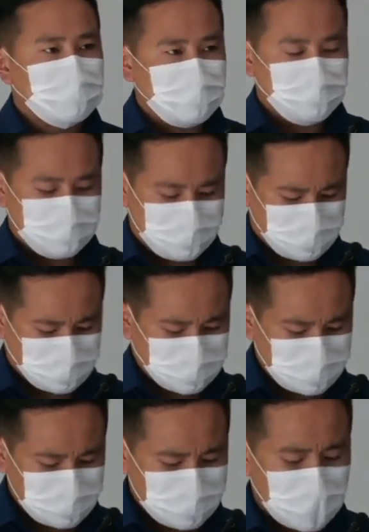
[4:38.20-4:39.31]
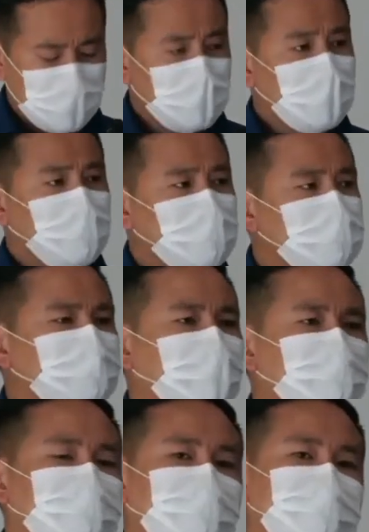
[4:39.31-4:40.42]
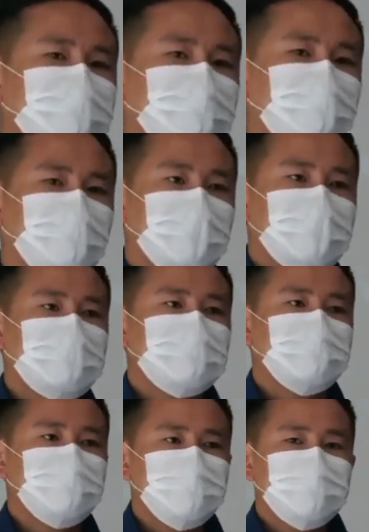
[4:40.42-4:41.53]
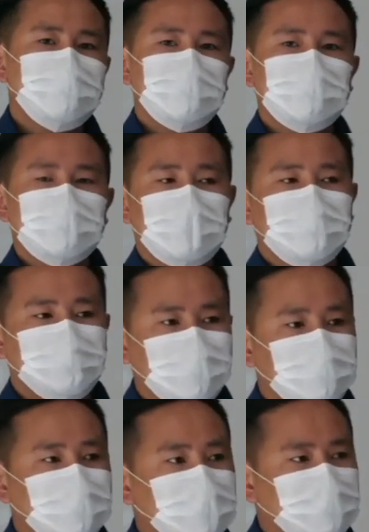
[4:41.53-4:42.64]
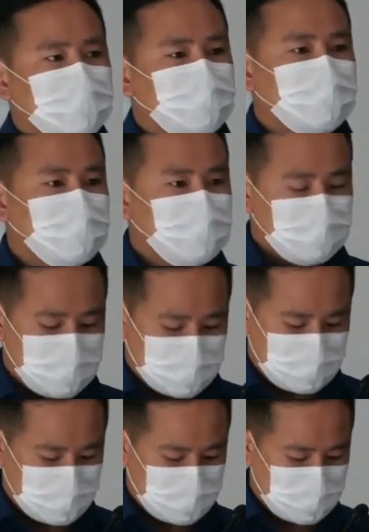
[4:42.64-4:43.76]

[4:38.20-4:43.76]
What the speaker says: scheme, which is meant for diploma, UG, PG engineering students.